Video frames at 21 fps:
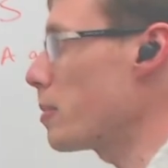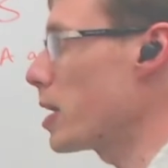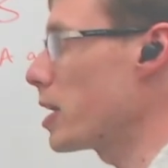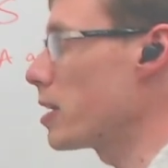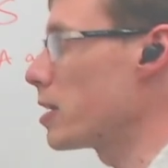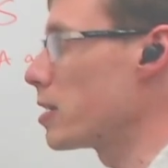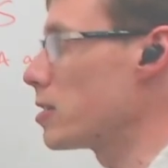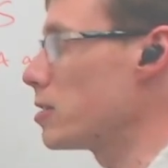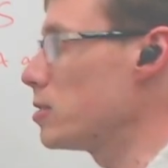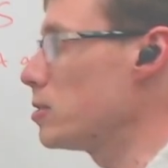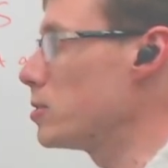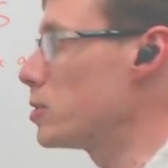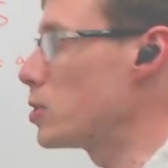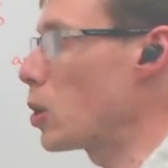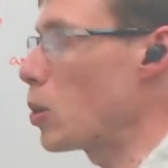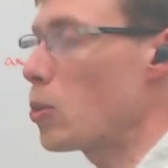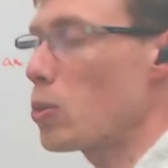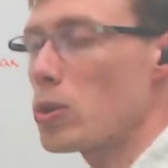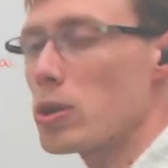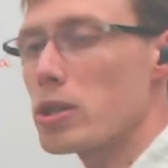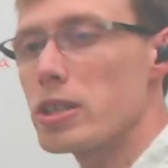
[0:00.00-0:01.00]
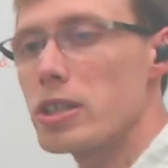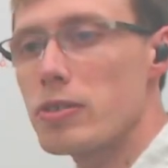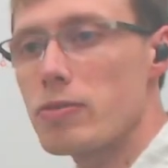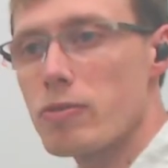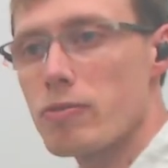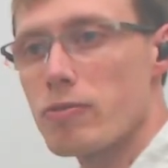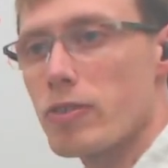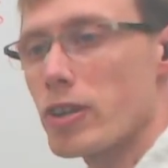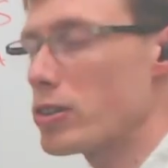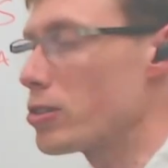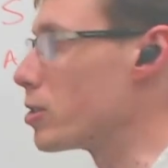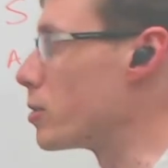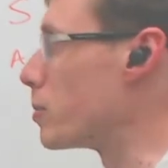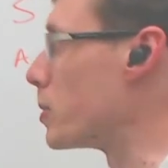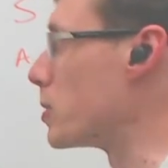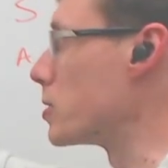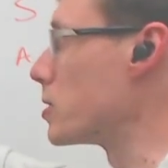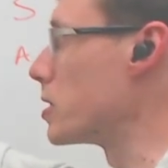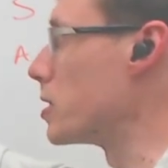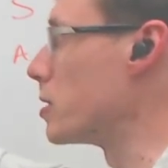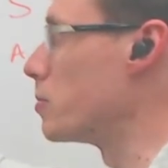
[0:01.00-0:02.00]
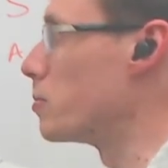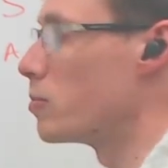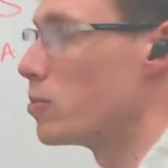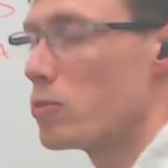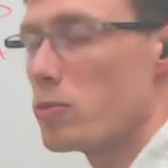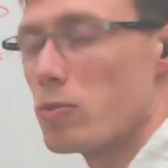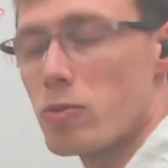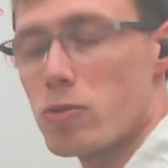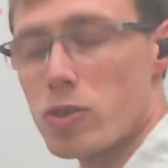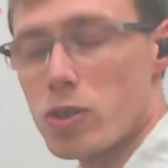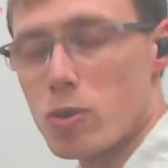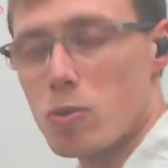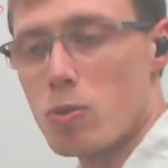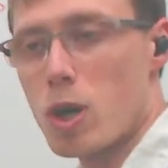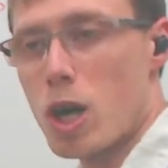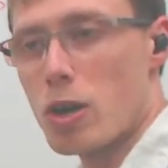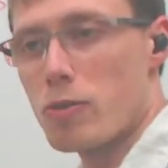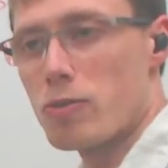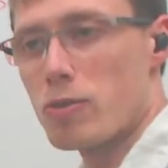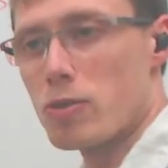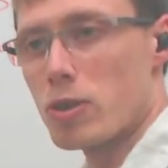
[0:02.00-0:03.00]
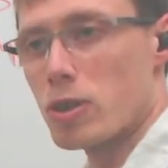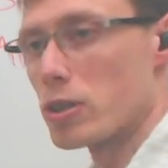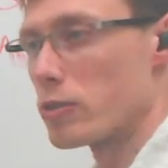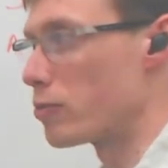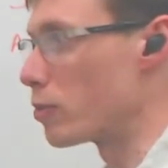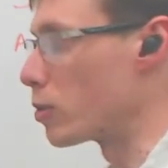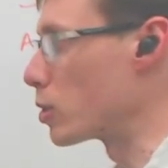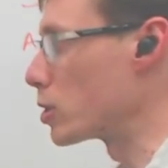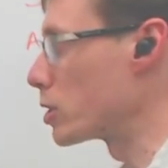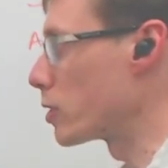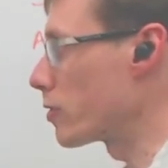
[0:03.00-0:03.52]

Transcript: include totally different variables than for the waffle on divorce.